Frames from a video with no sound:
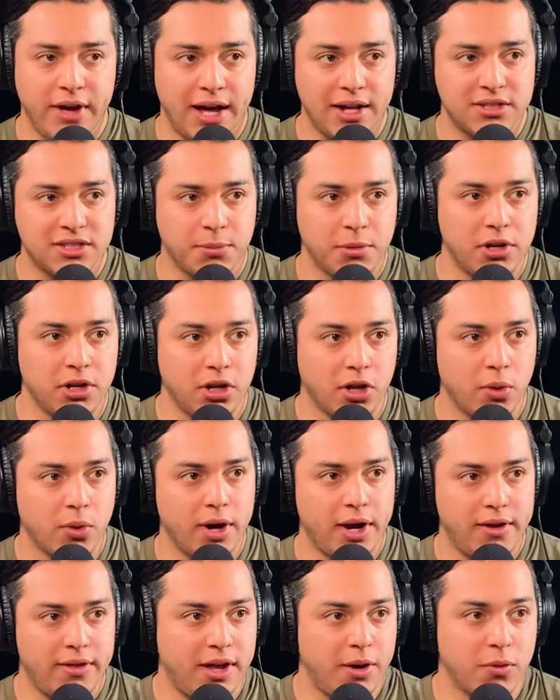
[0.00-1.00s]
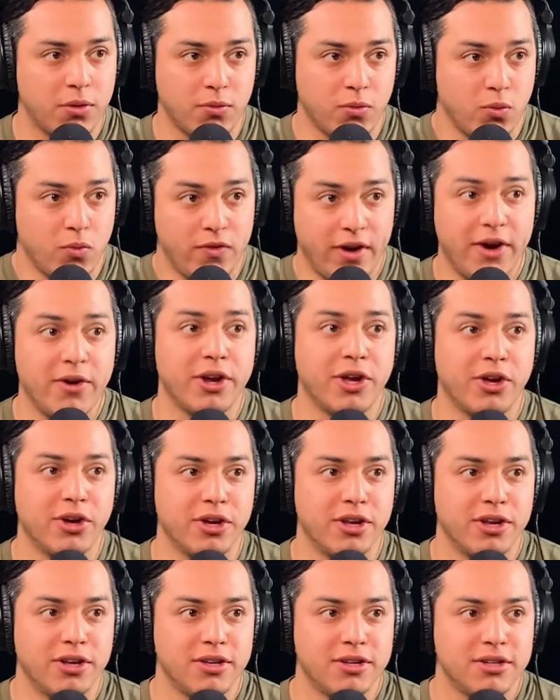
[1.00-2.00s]
had some on the lower end that were very
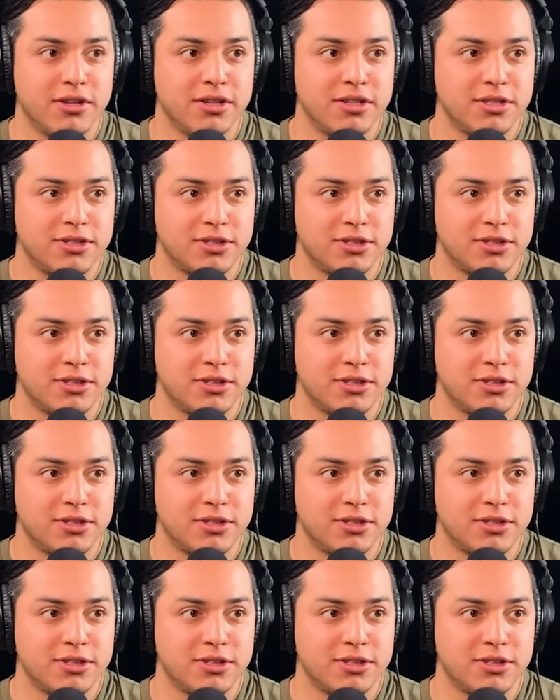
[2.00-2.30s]
good. Mm-hmm.